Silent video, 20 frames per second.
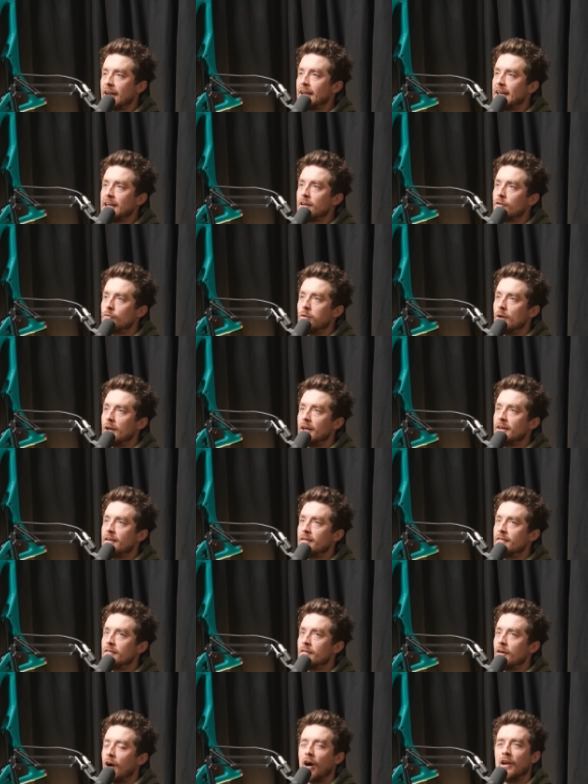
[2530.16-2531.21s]
and equally,
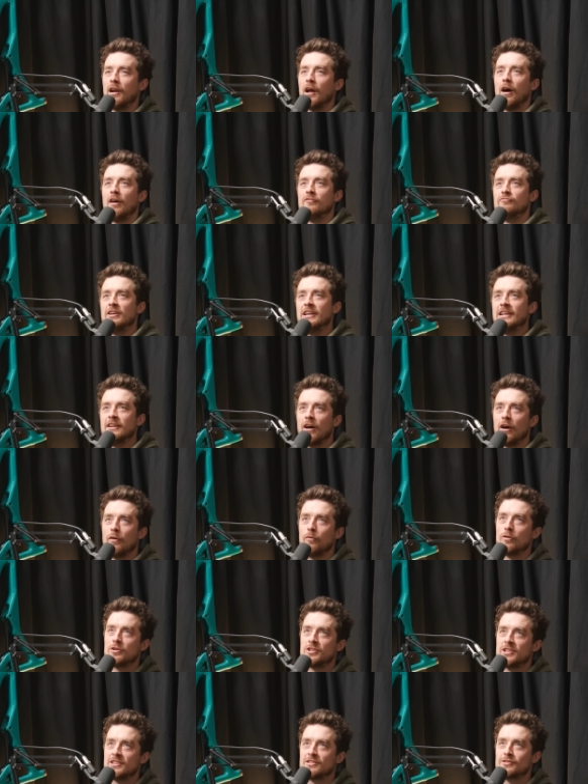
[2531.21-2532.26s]
I really like
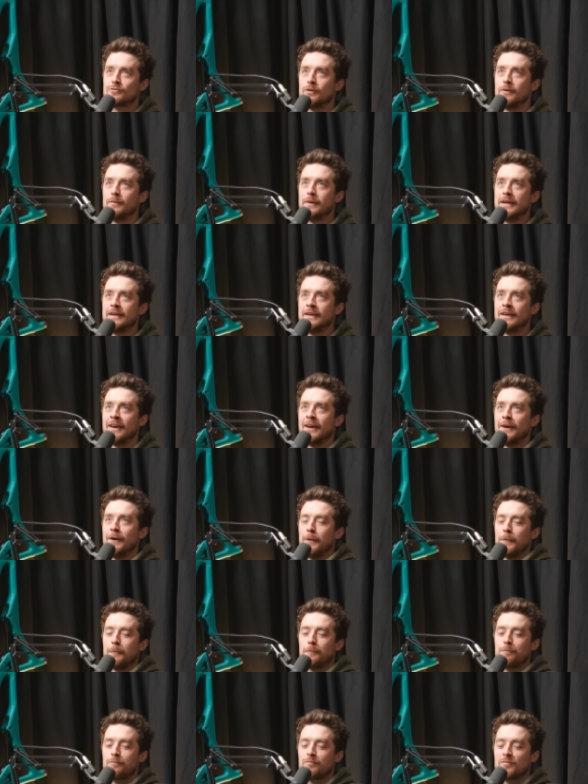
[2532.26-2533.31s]
watching Squibby,
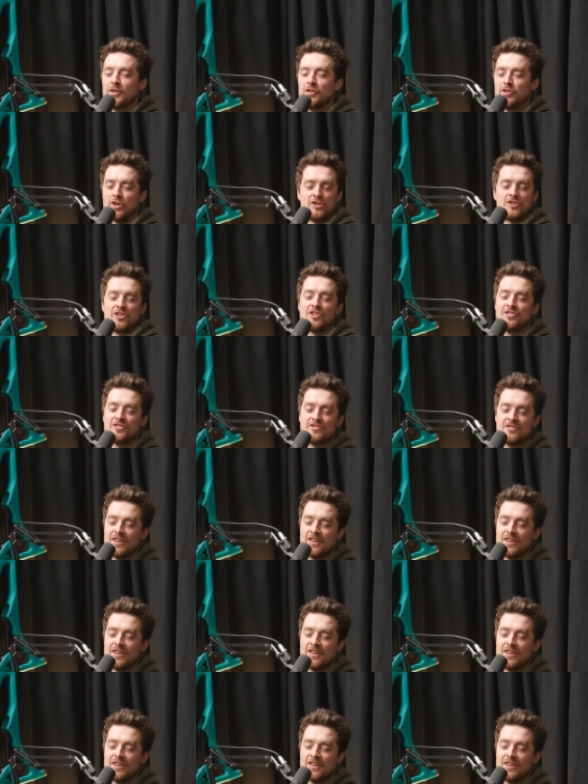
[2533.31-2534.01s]
just because,